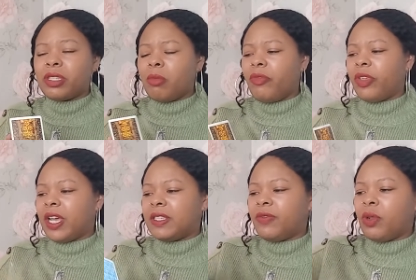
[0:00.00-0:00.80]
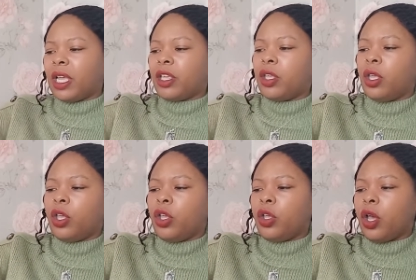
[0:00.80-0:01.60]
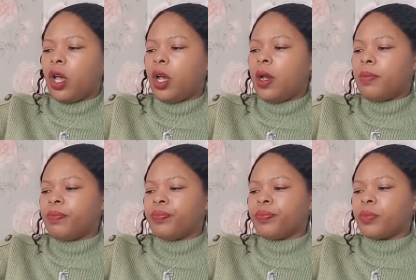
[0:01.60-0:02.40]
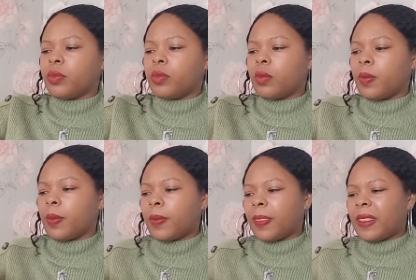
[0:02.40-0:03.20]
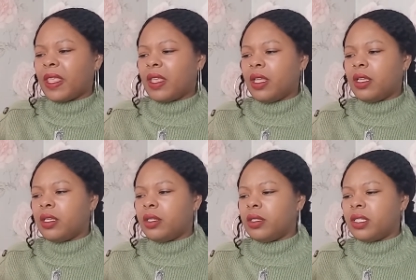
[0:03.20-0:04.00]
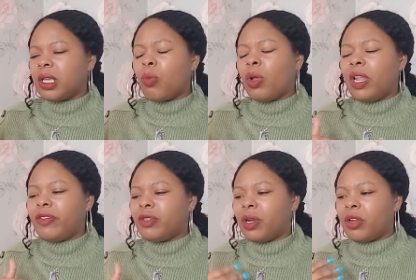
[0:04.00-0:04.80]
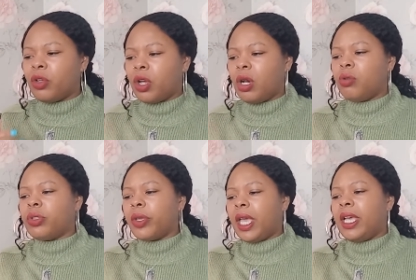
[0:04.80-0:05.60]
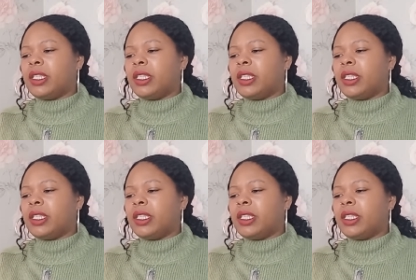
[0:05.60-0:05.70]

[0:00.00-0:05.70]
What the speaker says: Some of you guys feel like someone left you out in the cold, okay?